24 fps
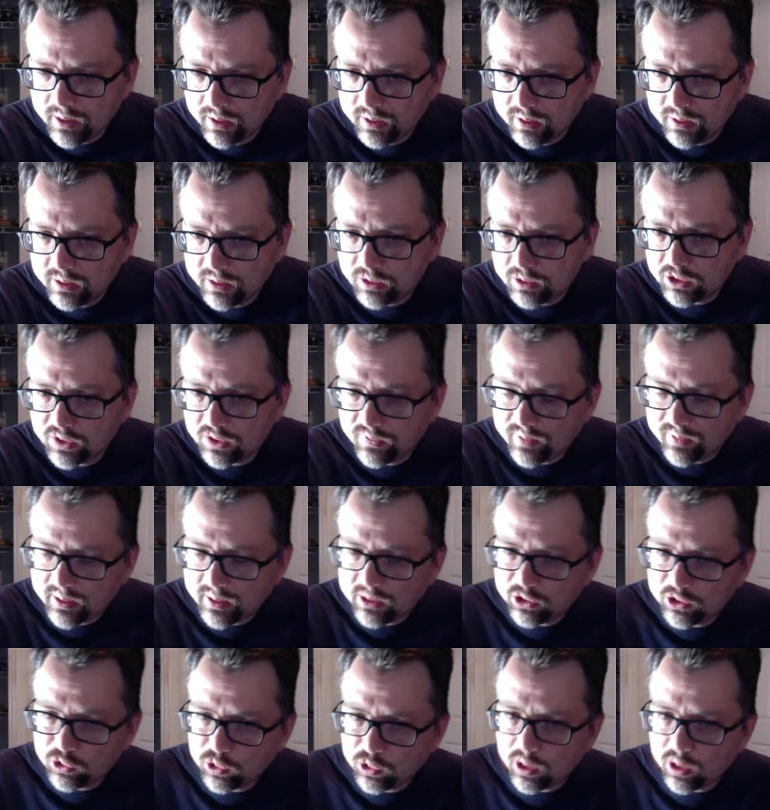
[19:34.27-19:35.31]
there's a very
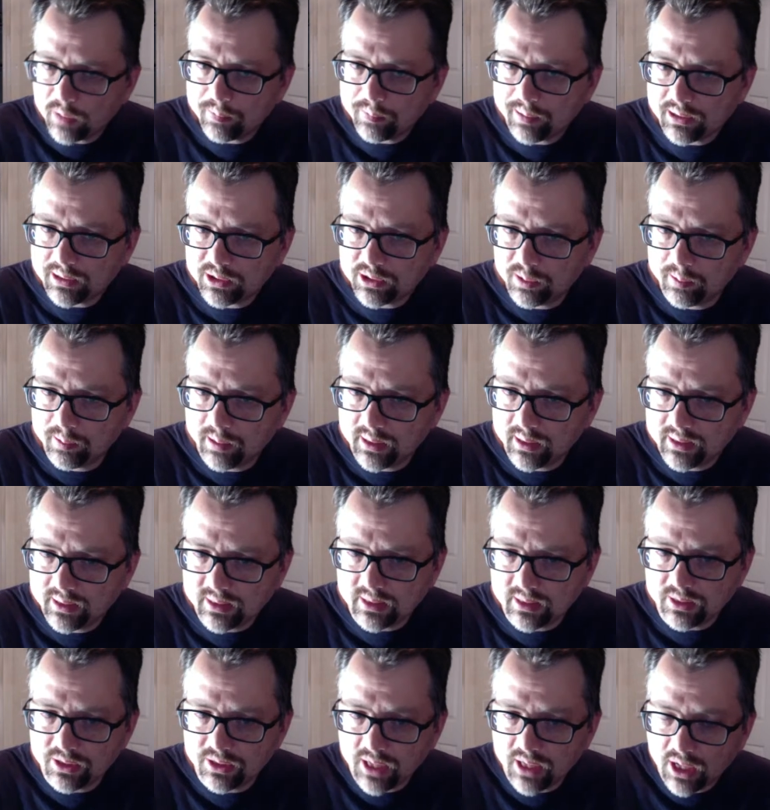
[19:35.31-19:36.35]
strong possibility that
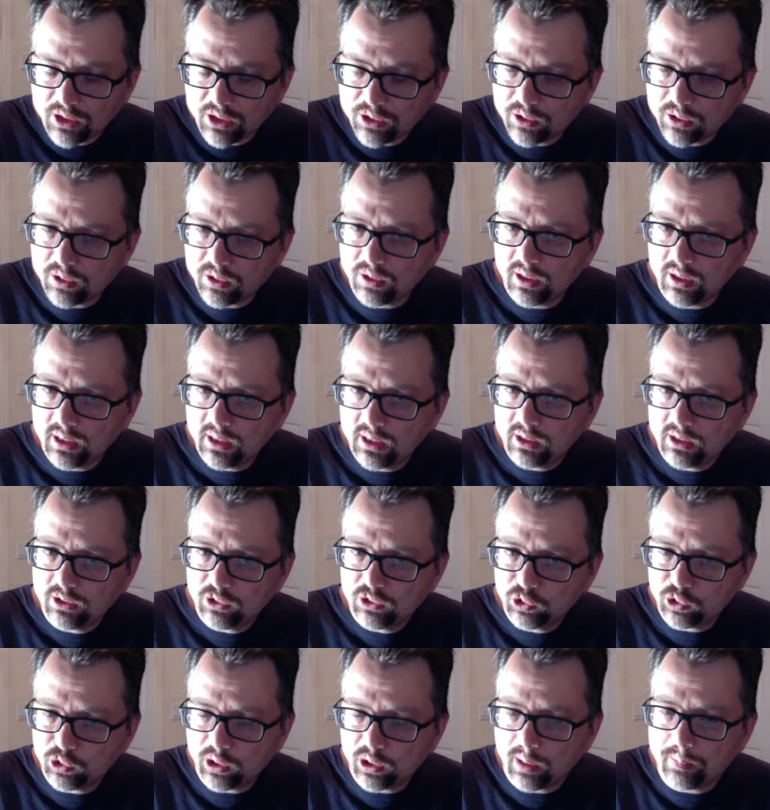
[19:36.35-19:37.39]
another
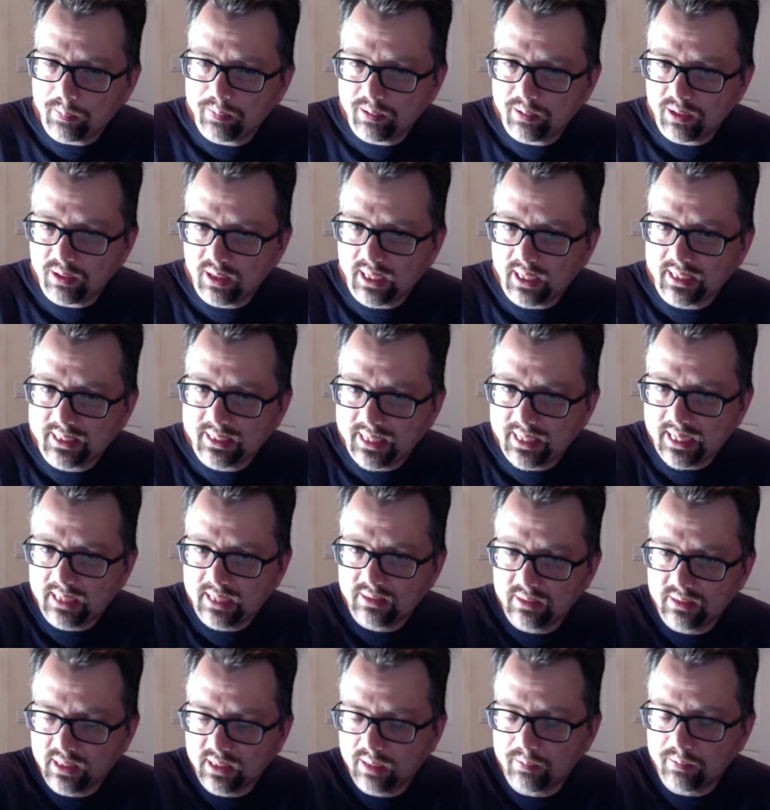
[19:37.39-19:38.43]
Trump-like
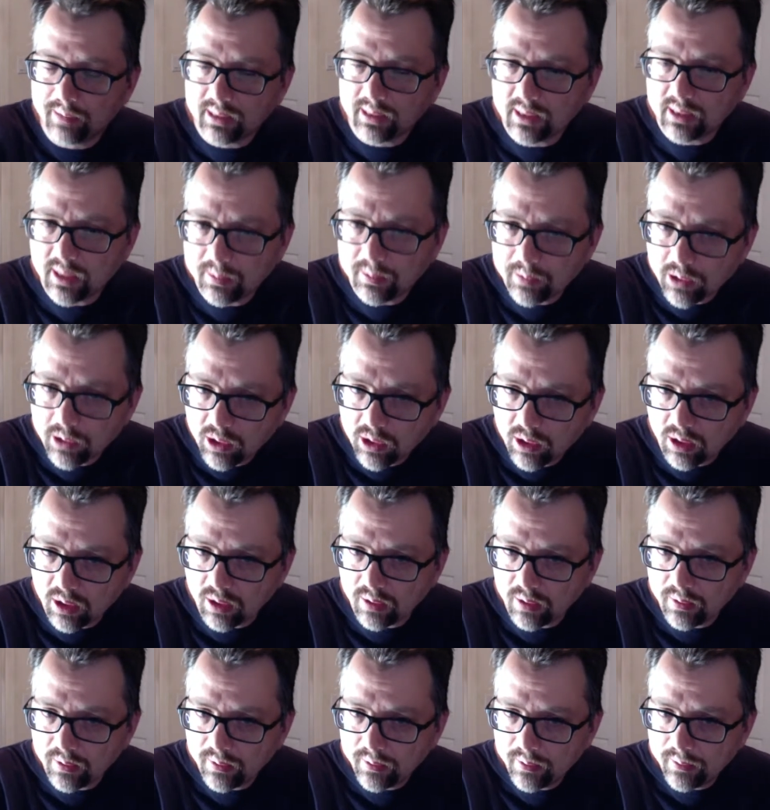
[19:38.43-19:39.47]
candidate might come along,
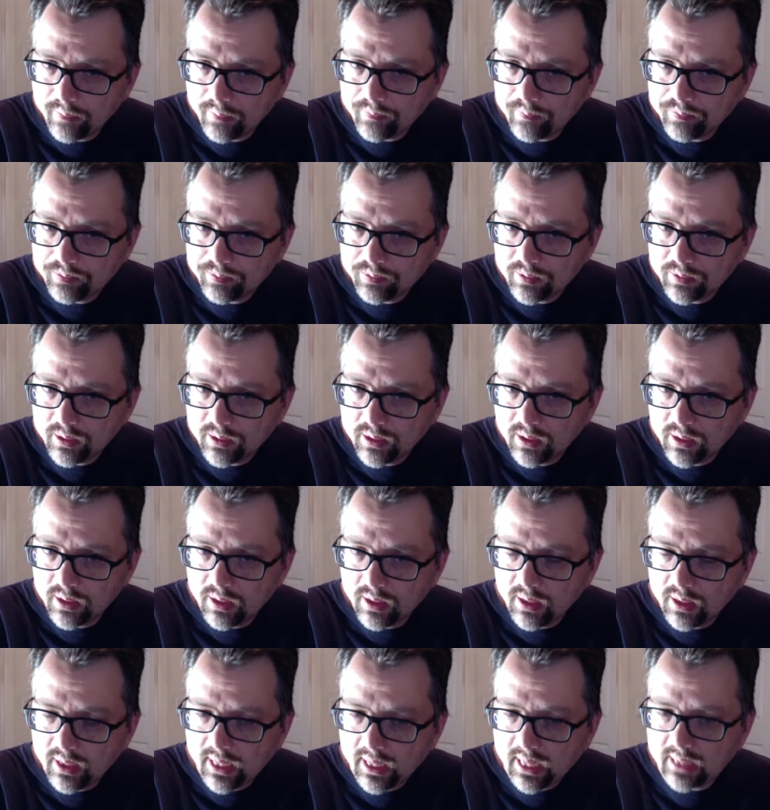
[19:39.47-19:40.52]

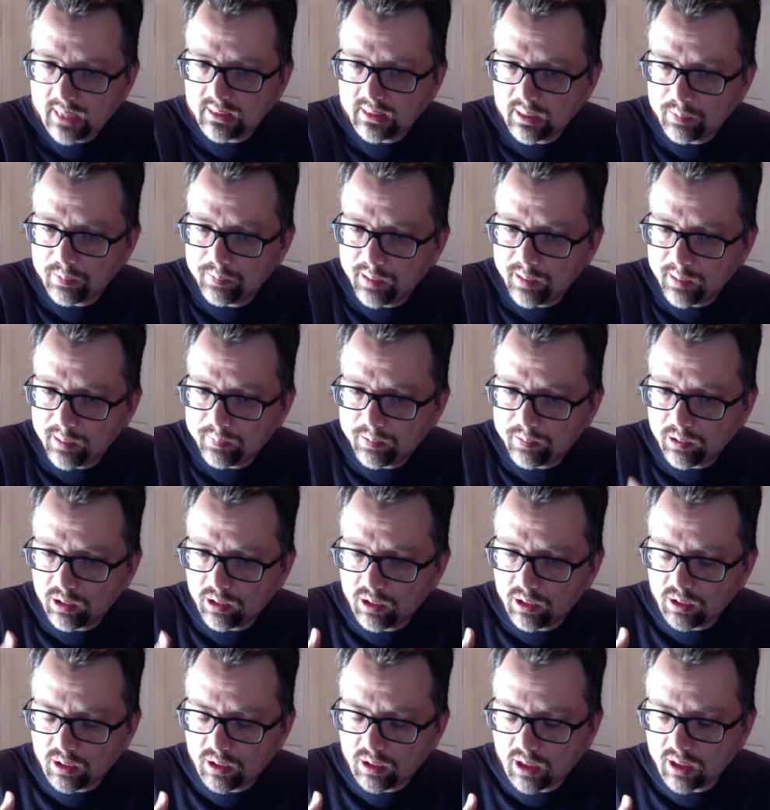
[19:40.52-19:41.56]
and that
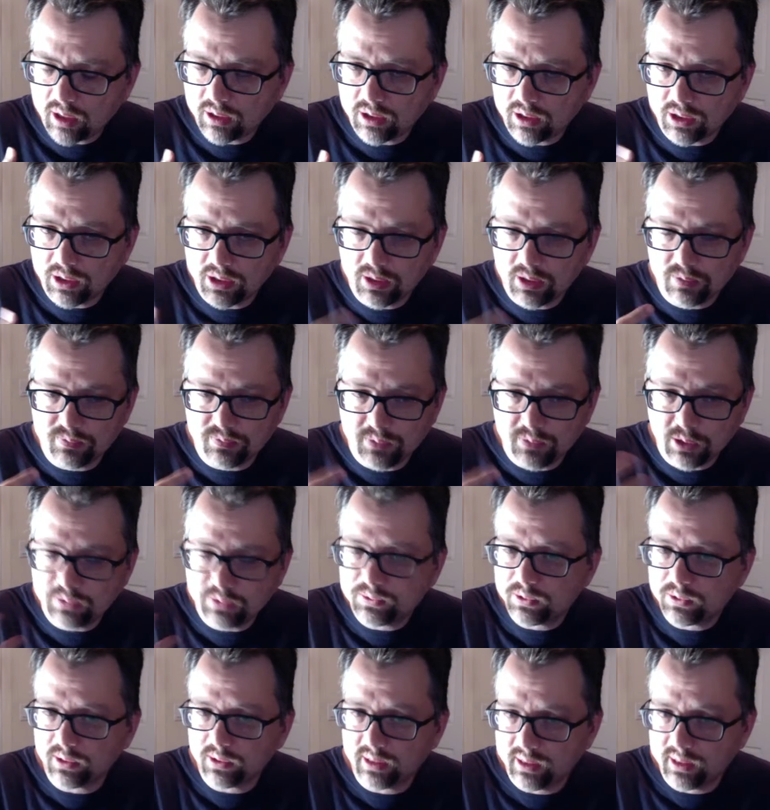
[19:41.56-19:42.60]
people are going to
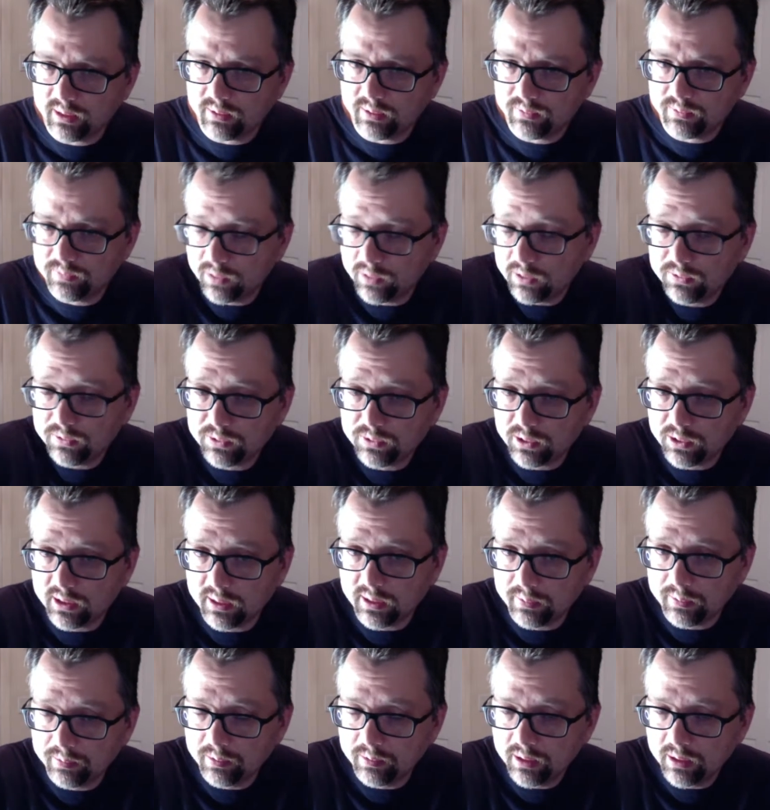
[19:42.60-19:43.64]
vote
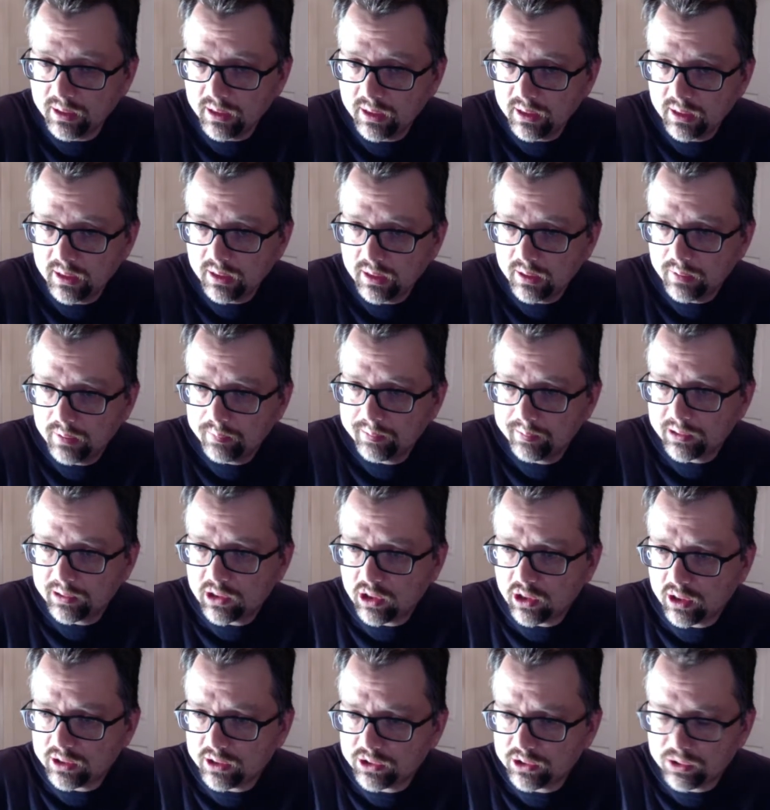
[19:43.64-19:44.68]
for him
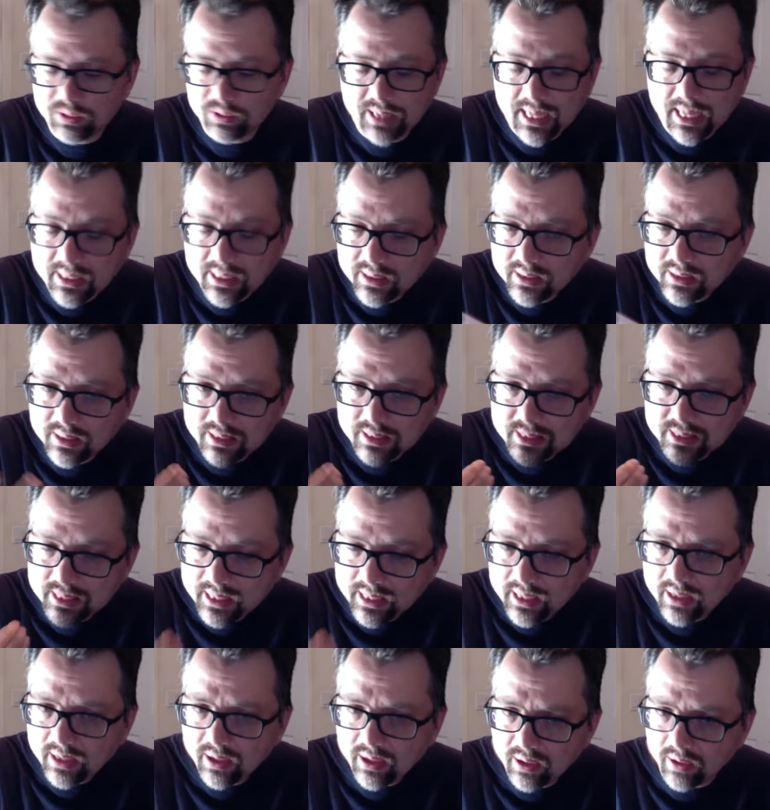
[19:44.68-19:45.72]
because they're not going to
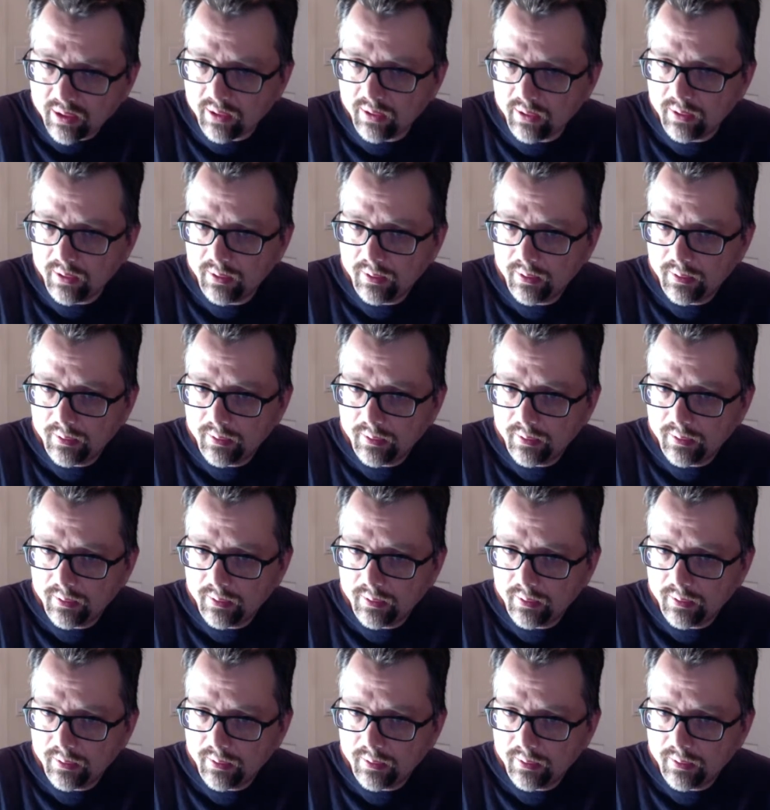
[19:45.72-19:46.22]
care